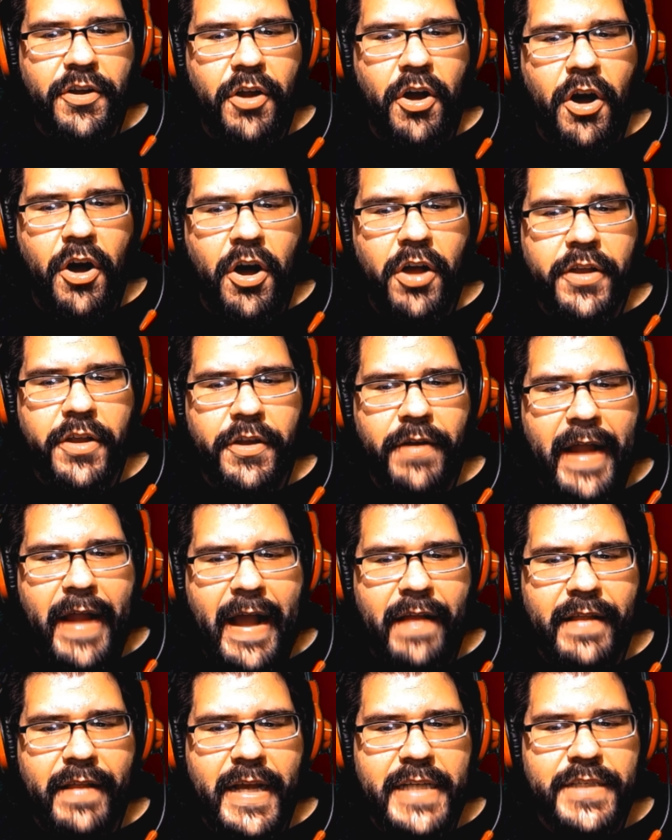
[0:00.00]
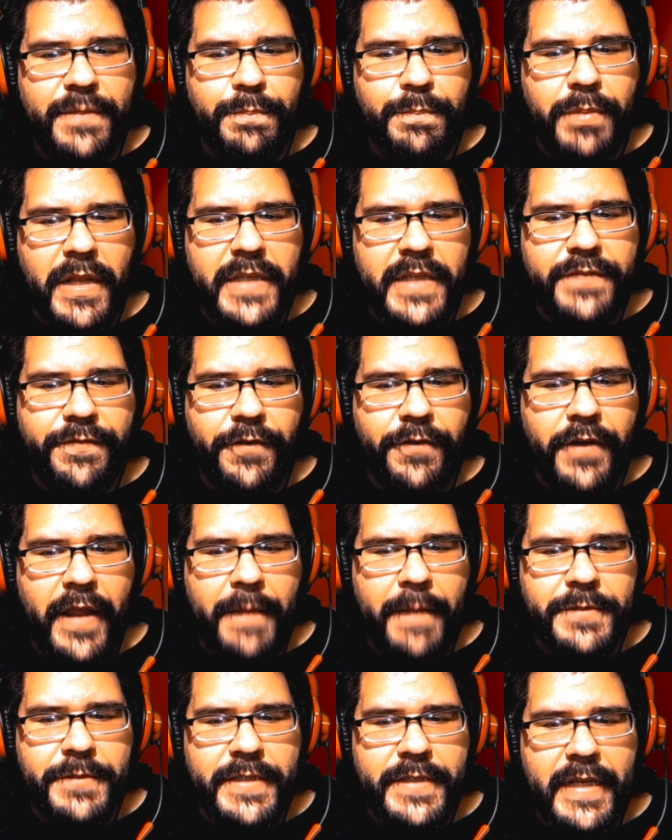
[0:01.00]
all your allies plus
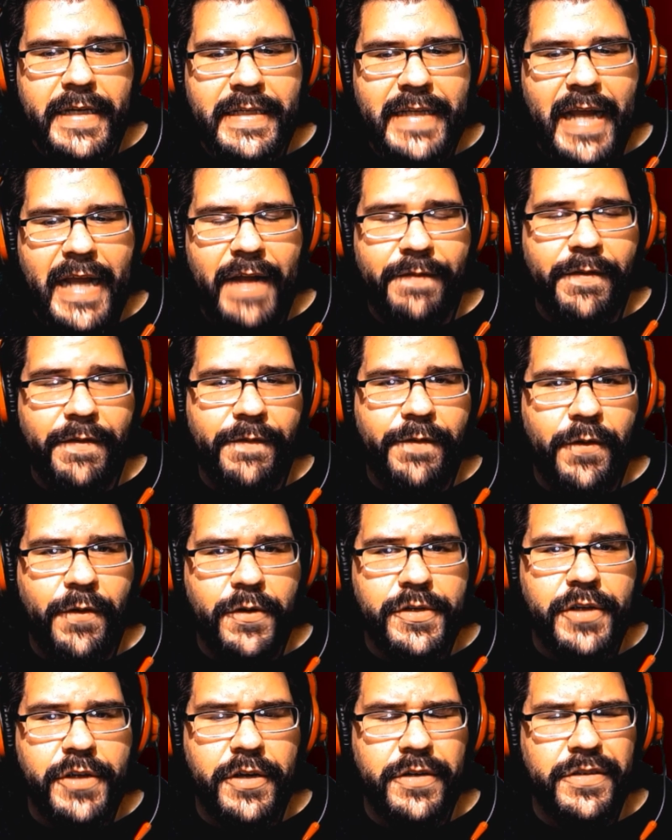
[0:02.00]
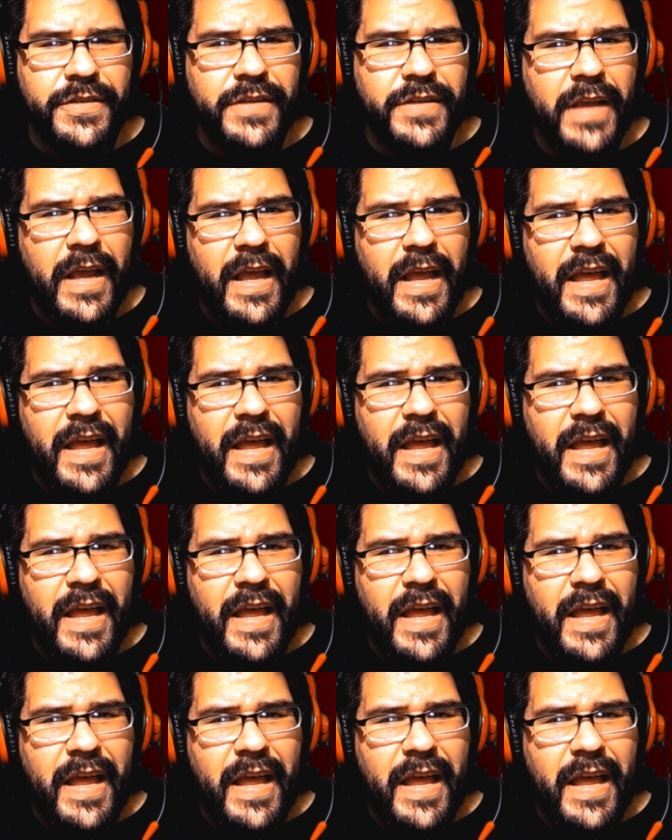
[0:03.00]
48% attack for 4 turns.